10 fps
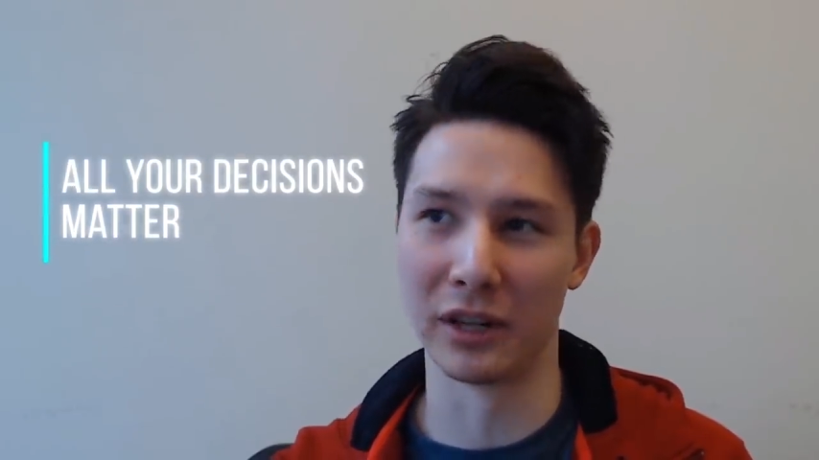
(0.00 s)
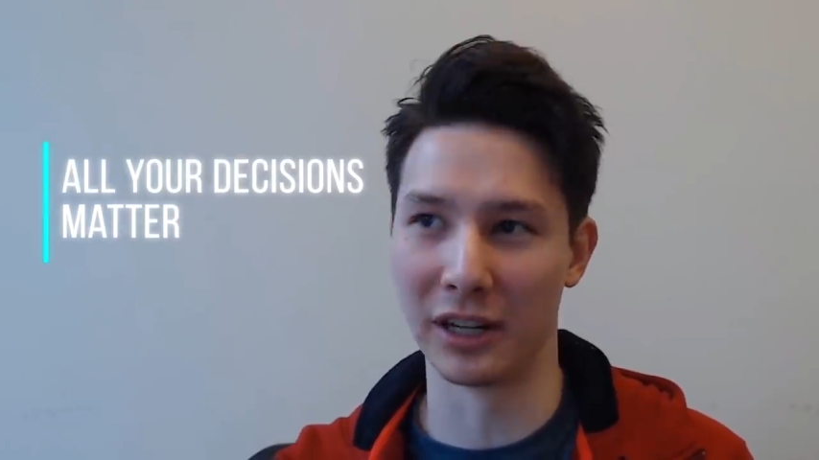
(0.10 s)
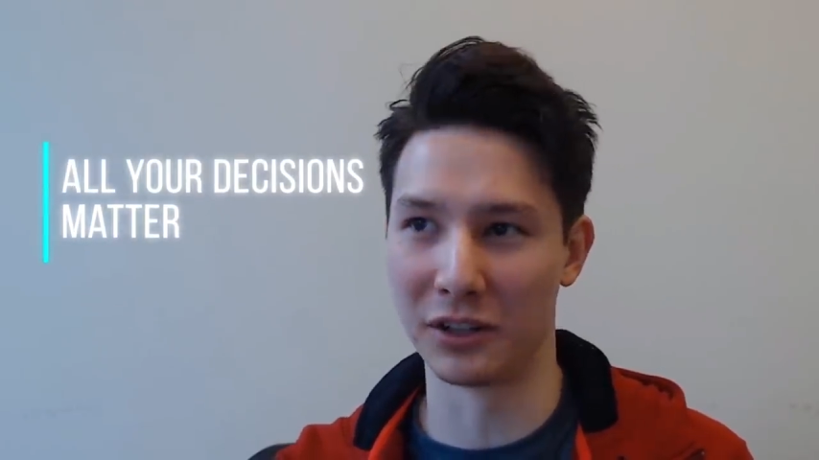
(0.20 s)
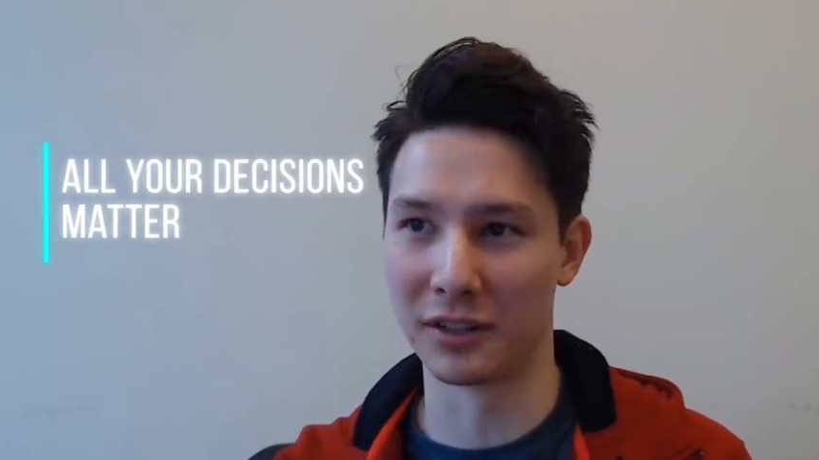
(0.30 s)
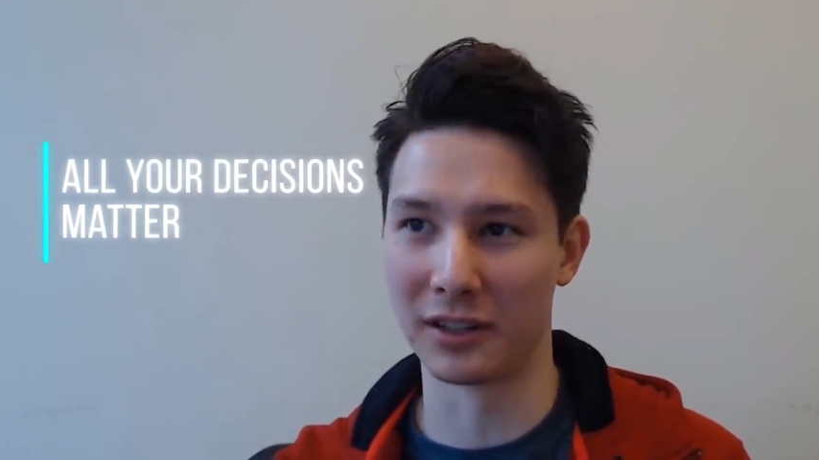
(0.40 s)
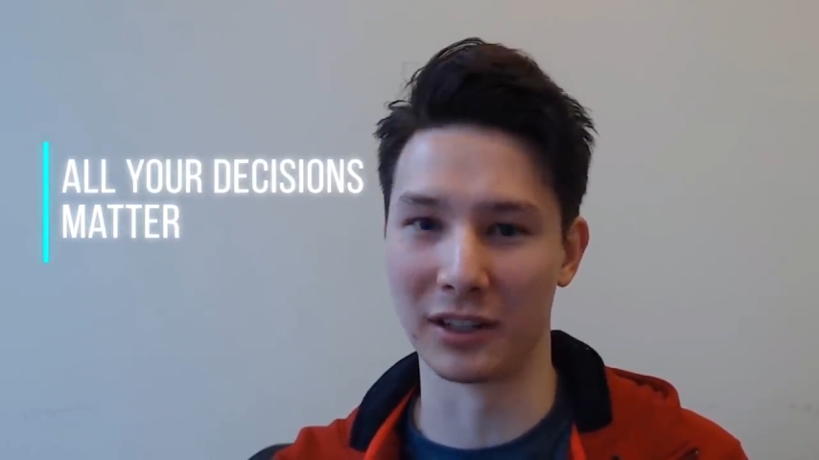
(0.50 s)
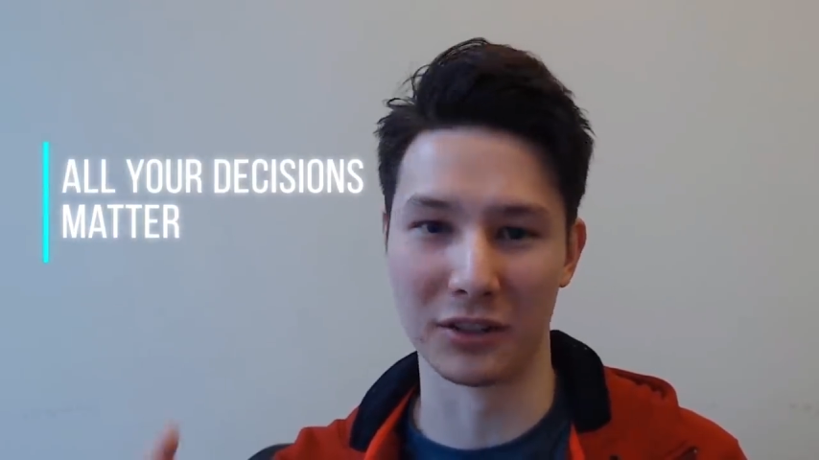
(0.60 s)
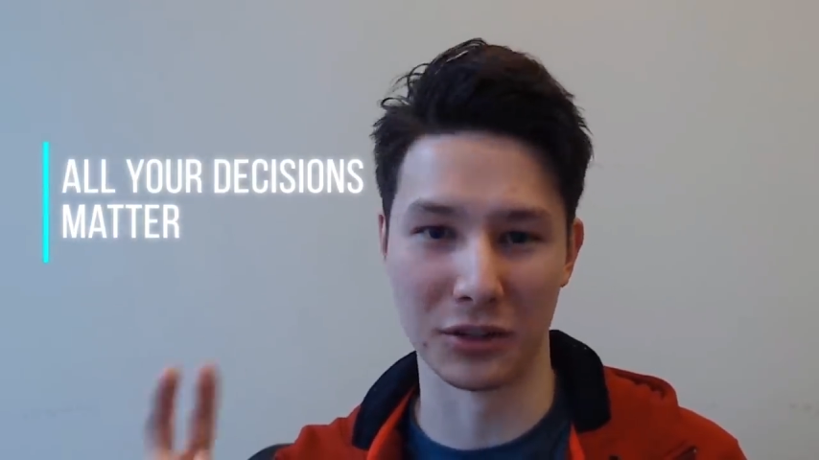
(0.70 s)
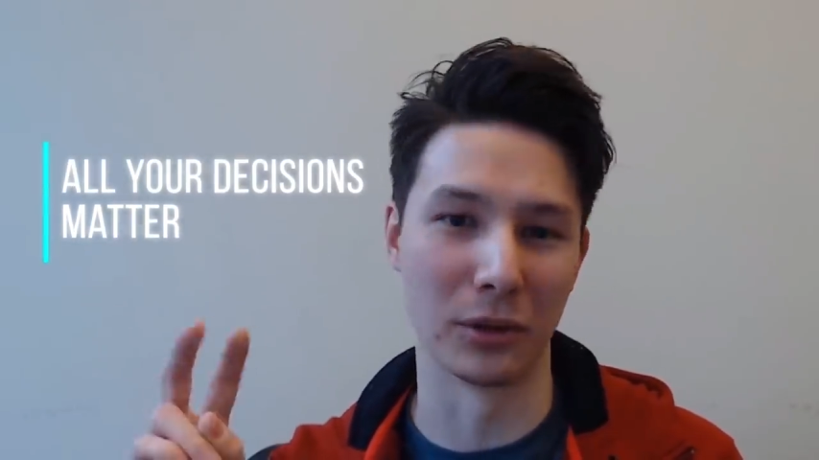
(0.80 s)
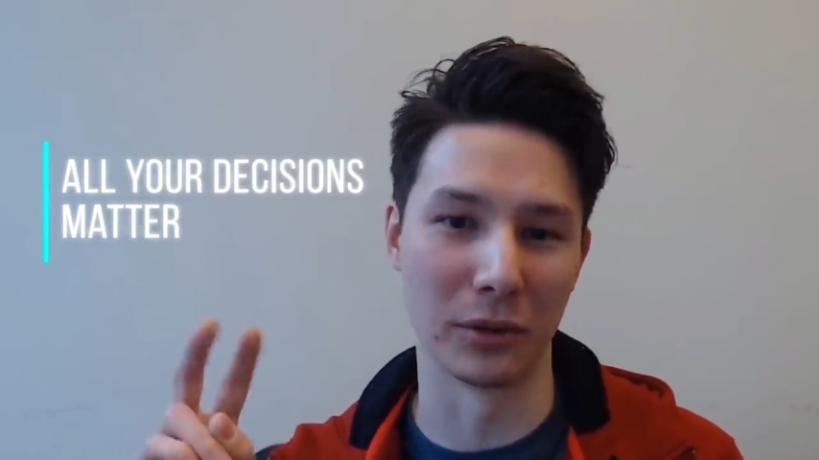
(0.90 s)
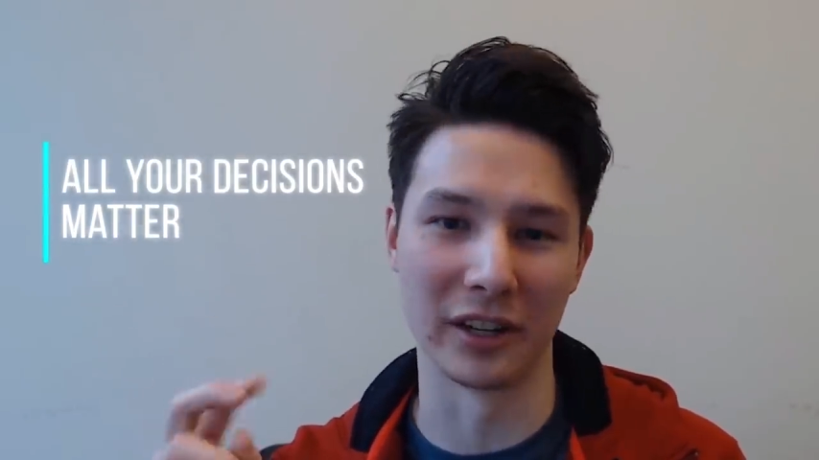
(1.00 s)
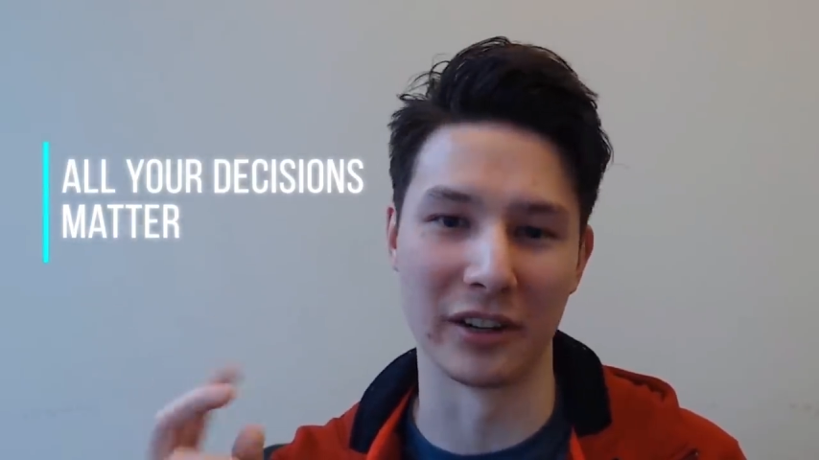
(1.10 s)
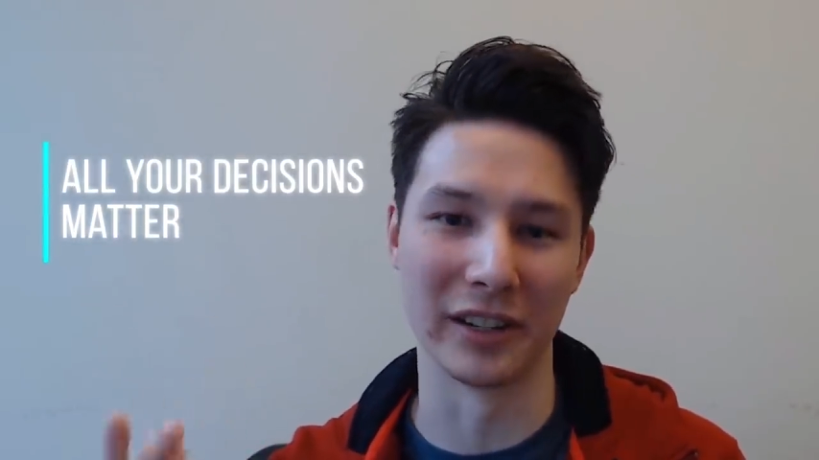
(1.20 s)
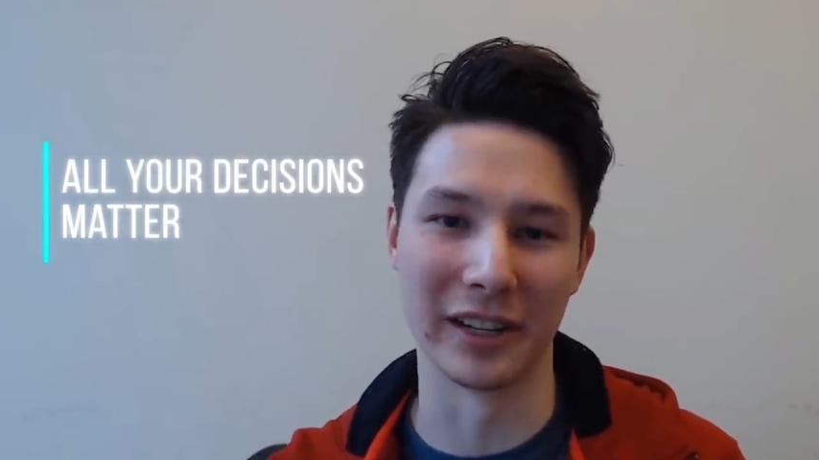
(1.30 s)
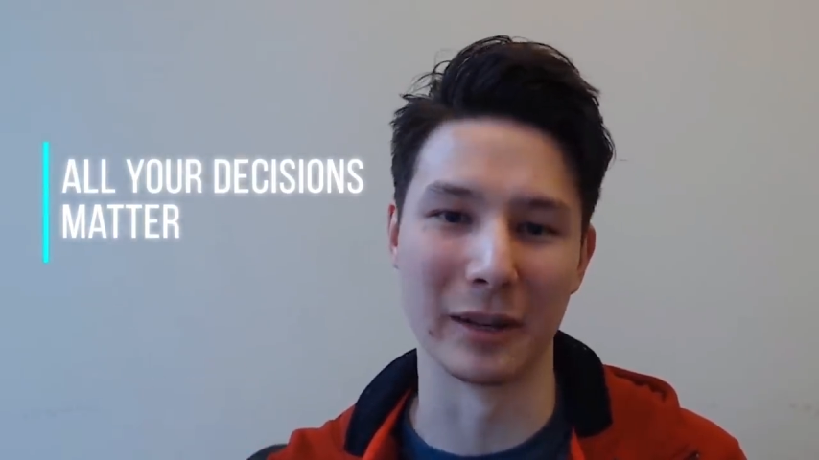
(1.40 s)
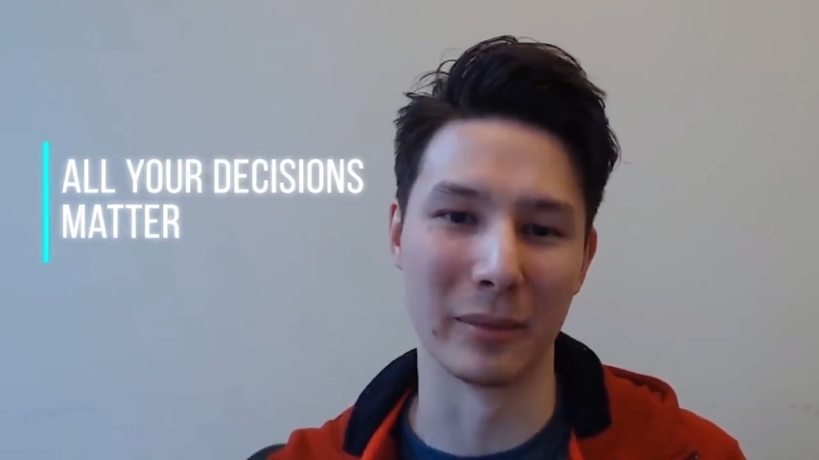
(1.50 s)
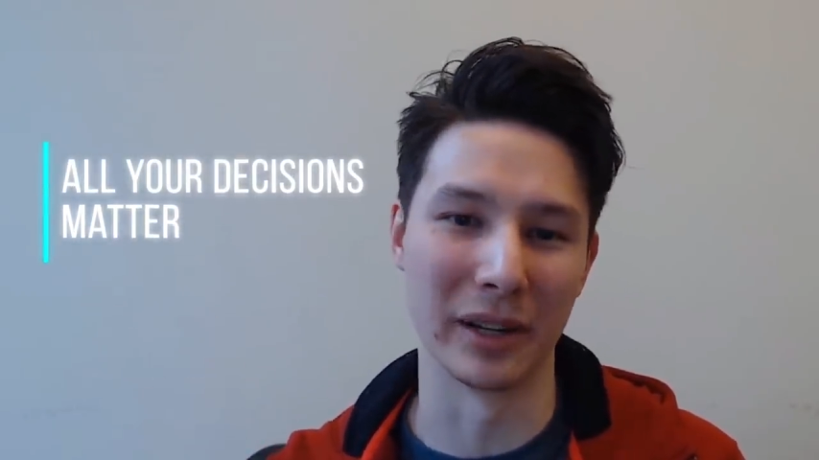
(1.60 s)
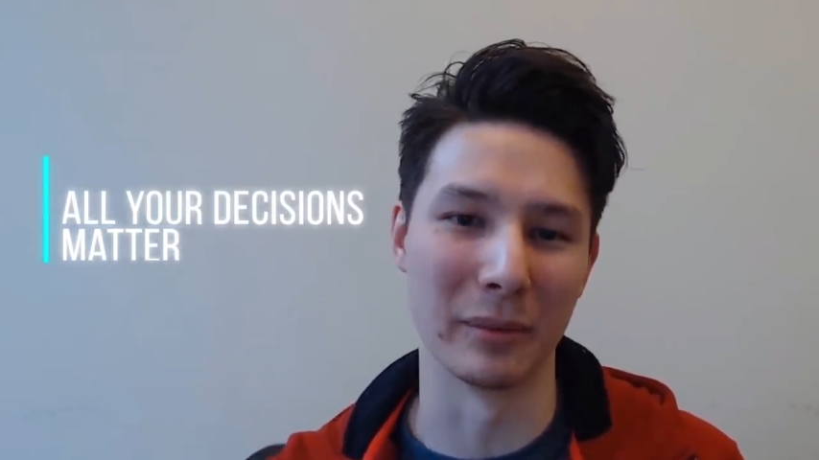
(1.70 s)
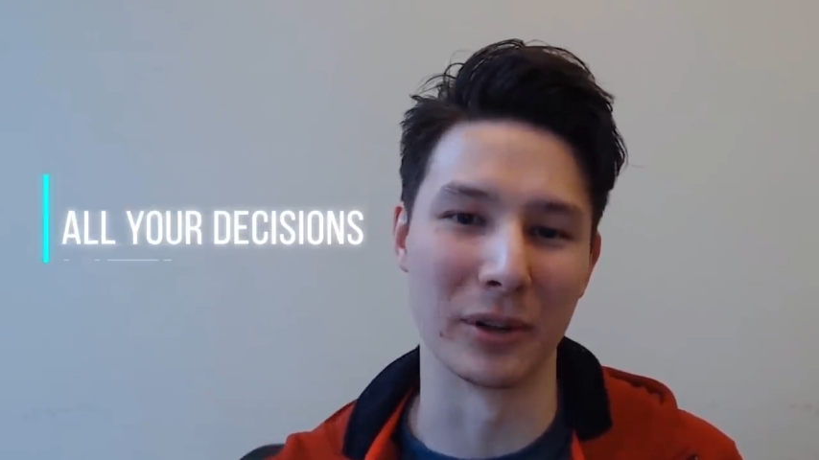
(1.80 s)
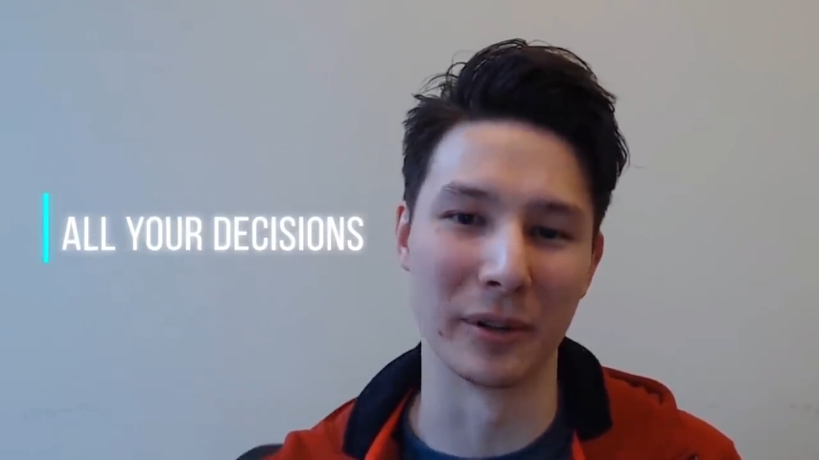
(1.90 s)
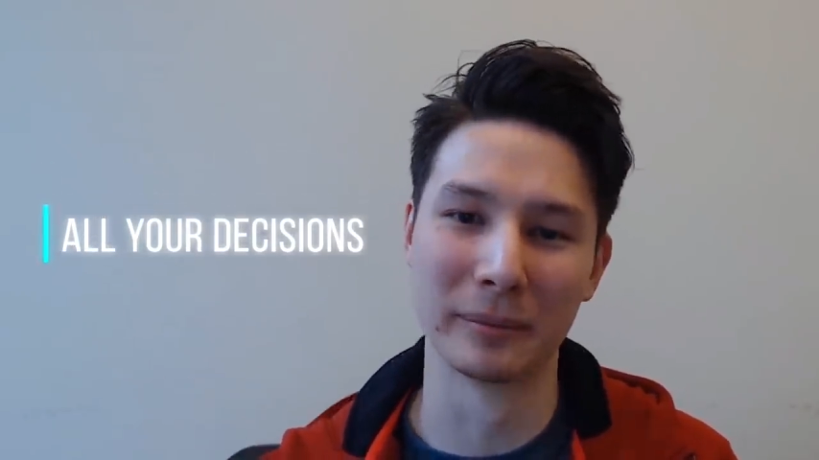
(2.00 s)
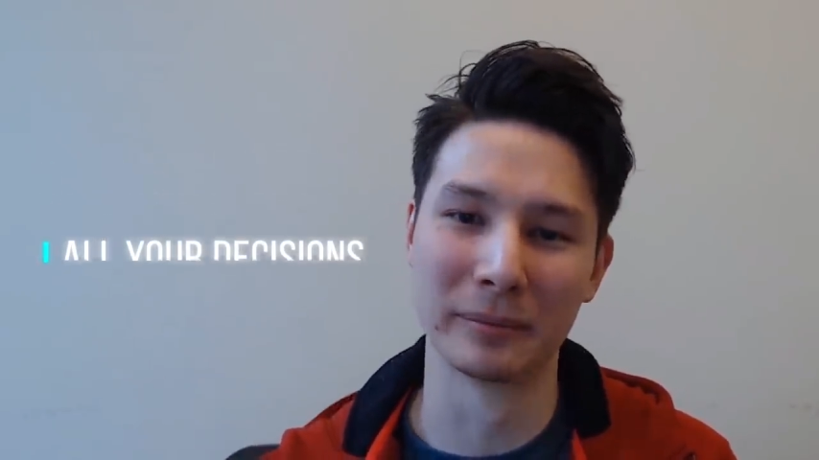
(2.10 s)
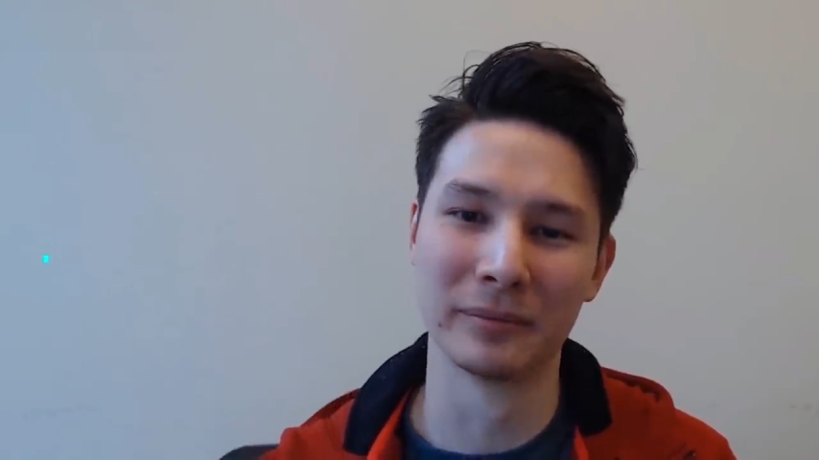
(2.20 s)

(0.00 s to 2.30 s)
You can't just like solo carry a game anymore.